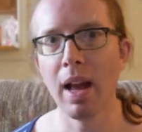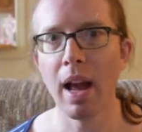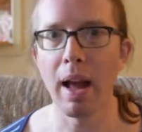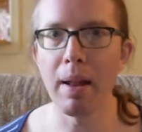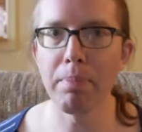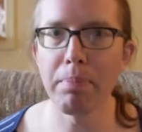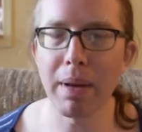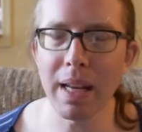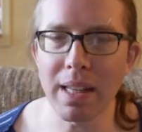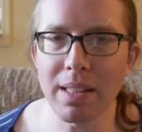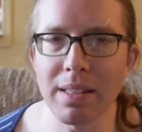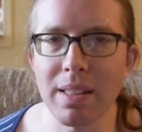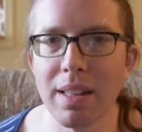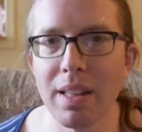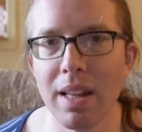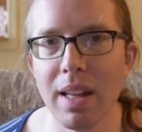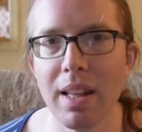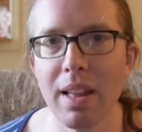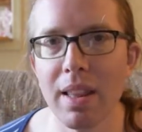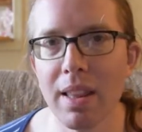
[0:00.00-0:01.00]
And
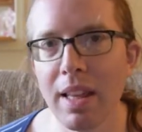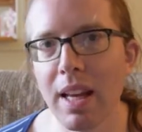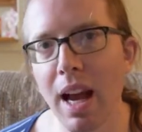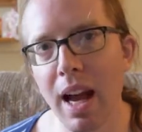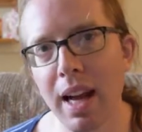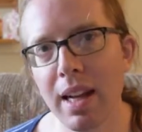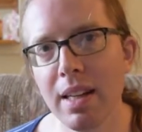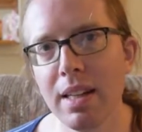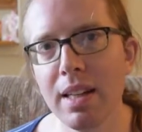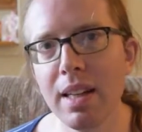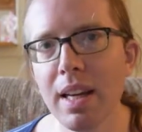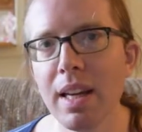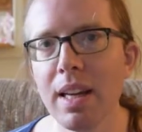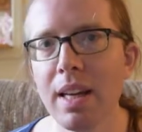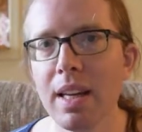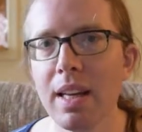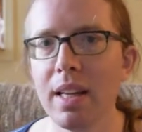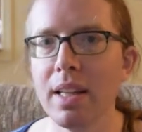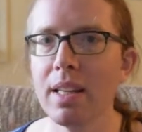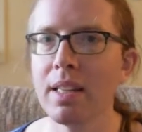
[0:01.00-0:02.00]
basically the idea
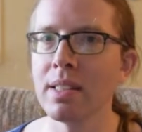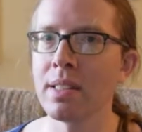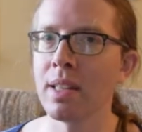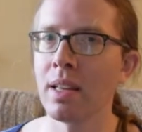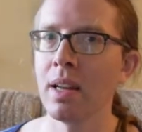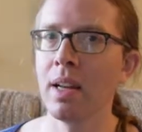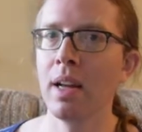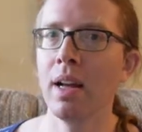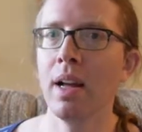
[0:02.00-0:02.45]
is